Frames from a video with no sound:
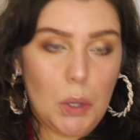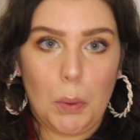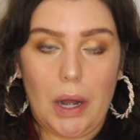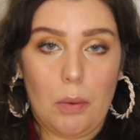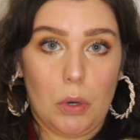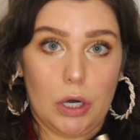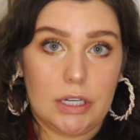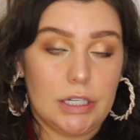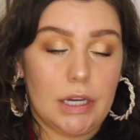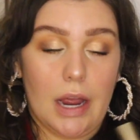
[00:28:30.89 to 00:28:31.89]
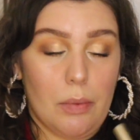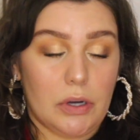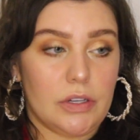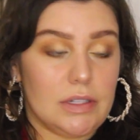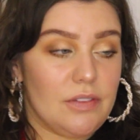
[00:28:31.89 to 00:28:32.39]
When I worked
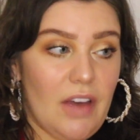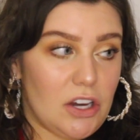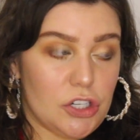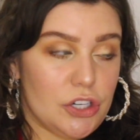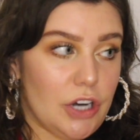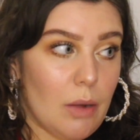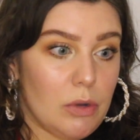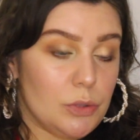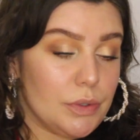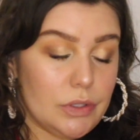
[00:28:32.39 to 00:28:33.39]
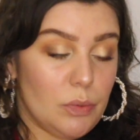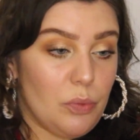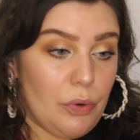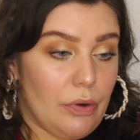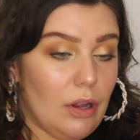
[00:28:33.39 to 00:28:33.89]
this fashion job, which was
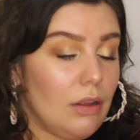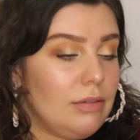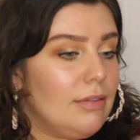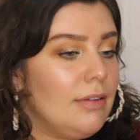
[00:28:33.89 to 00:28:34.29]
brutal.